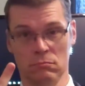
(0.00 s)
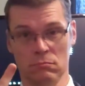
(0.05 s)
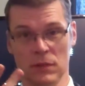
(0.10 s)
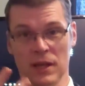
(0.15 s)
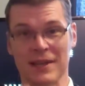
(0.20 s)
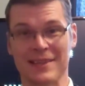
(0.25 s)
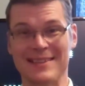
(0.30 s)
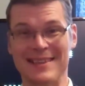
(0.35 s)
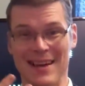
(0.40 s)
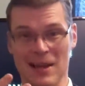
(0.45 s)

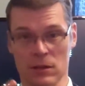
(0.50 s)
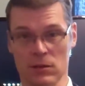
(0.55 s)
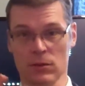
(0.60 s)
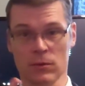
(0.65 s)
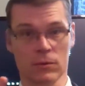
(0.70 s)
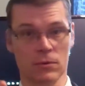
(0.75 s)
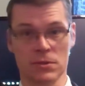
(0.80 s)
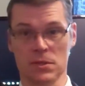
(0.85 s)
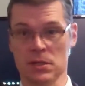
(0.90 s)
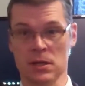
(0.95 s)
Like
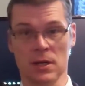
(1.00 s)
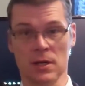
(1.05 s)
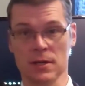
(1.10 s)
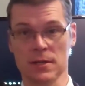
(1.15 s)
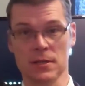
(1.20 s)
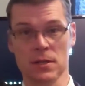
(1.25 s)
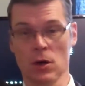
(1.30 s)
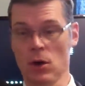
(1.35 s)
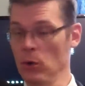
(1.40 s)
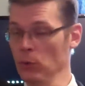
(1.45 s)
technical
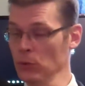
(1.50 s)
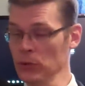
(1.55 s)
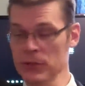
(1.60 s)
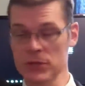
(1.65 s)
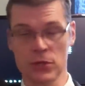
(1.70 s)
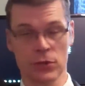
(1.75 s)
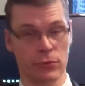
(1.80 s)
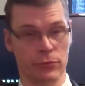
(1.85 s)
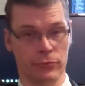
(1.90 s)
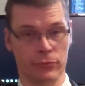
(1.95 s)
studies. Only
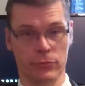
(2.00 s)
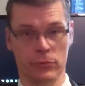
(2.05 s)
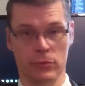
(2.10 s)
2.